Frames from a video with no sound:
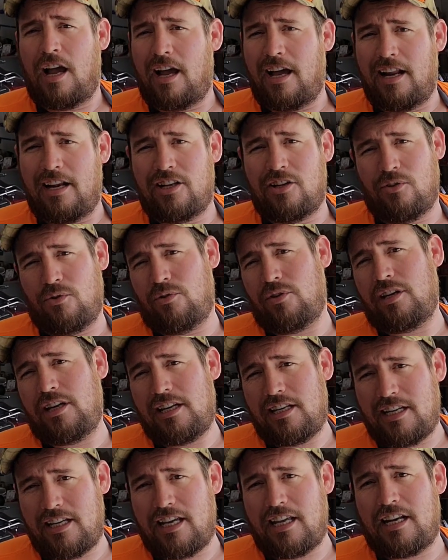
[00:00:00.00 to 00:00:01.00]
I don't
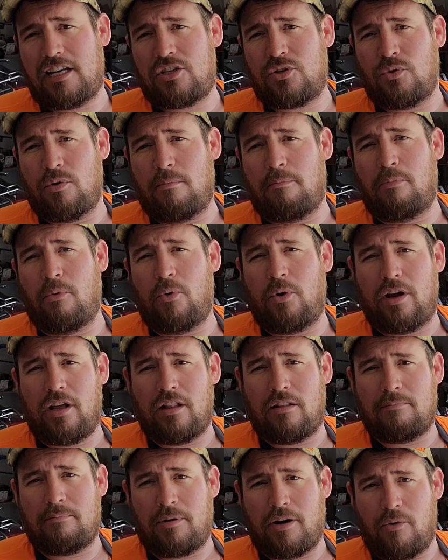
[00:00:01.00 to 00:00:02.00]
need to get it to a
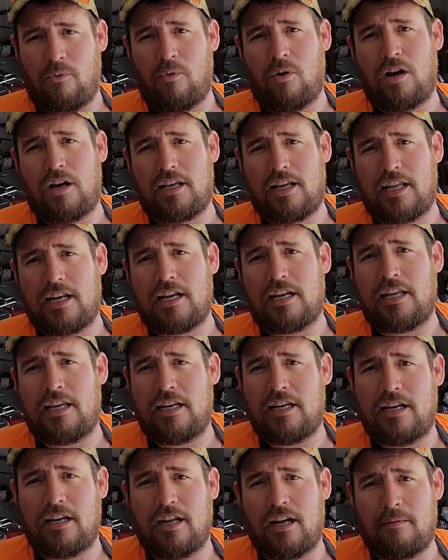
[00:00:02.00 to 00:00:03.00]
boil, but I want to get it
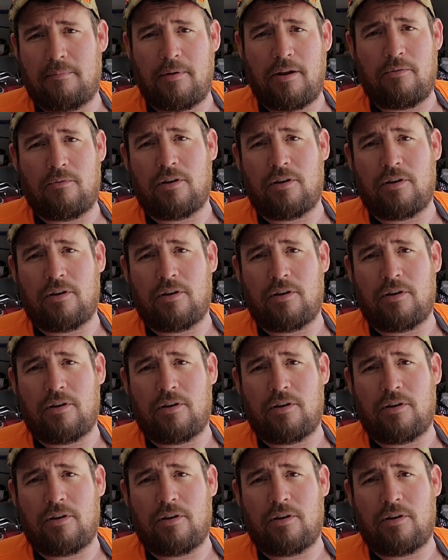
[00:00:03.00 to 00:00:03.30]
heated up,